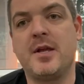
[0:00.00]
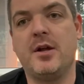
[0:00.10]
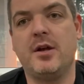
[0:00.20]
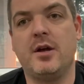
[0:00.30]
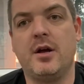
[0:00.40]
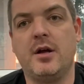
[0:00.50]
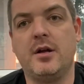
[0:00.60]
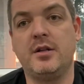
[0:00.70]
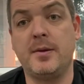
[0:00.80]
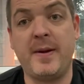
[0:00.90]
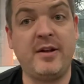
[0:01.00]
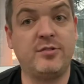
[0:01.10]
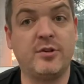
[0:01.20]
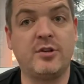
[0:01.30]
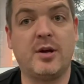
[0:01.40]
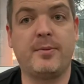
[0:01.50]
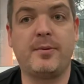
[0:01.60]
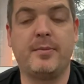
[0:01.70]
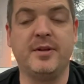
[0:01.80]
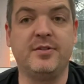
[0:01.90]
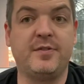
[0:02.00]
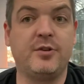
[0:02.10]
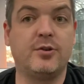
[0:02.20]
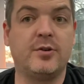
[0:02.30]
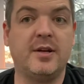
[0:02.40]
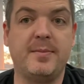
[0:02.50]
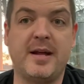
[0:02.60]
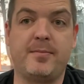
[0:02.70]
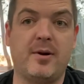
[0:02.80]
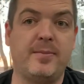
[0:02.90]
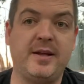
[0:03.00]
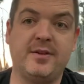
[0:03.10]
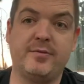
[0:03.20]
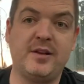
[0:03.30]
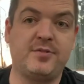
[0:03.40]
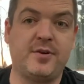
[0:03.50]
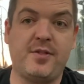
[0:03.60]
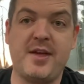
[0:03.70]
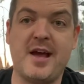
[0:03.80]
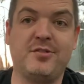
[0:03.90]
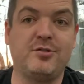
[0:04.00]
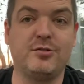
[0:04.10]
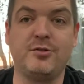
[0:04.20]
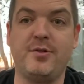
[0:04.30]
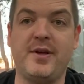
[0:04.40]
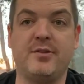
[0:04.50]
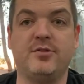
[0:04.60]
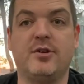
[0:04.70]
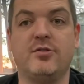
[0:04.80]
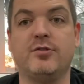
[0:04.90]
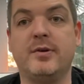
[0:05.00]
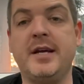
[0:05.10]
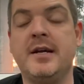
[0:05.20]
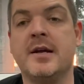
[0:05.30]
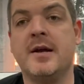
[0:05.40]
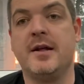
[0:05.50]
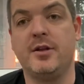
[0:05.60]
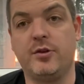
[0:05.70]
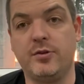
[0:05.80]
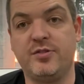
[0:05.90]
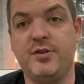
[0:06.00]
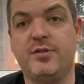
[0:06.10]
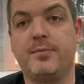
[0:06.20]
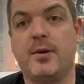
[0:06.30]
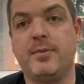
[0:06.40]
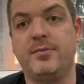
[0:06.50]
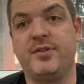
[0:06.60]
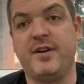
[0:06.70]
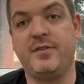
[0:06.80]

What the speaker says: you know, it depends on the type of properties. If you're talking about a property that rents for $1,000 or $2,000 a week, you could see some problems there.